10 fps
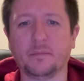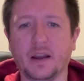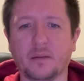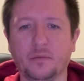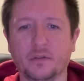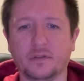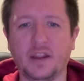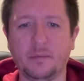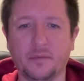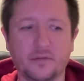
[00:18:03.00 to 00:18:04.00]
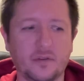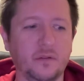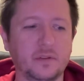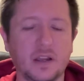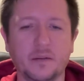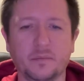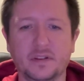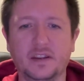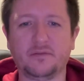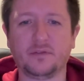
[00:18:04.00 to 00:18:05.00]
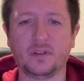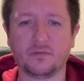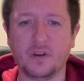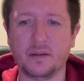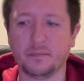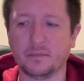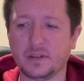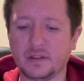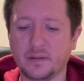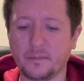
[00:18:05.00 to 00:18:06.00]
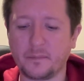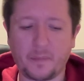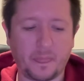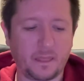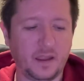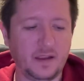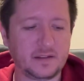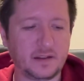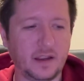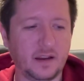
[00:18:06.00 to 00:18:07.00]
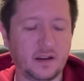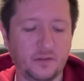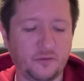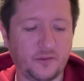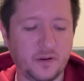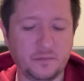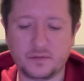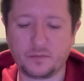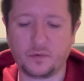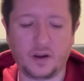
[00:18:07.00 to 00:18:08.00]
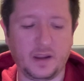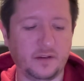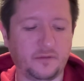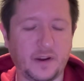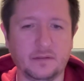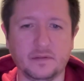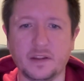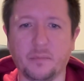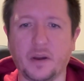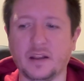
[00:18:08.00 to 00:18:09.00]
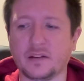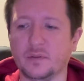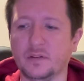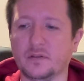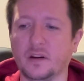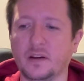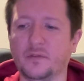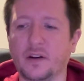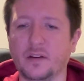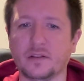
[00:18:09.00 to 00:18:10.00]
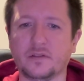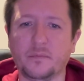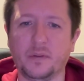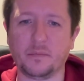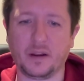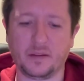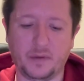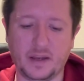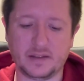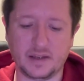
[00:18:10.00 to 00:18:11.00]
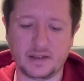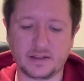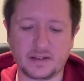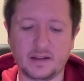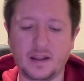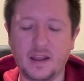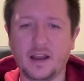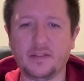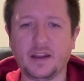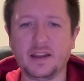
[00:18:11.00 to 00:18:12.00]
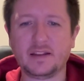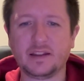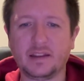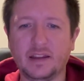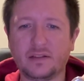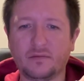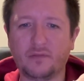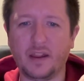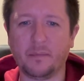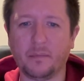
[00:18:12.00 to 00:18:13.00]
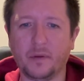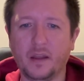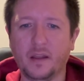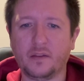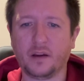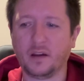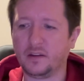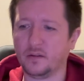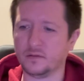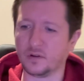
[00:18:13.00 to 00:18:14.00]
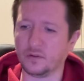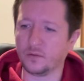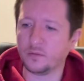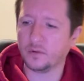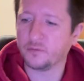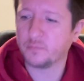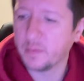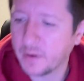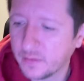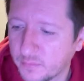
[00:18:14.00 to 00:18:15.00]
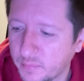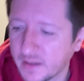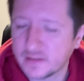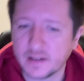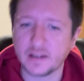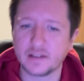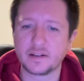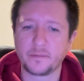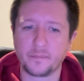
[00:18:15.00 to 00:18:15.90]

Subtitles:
backbore, same throat, but different rims, is that it confirmed what I had found in the past when trying various trumpet mouthpieces, and that is that this rim that I use on all of my mouthpieces,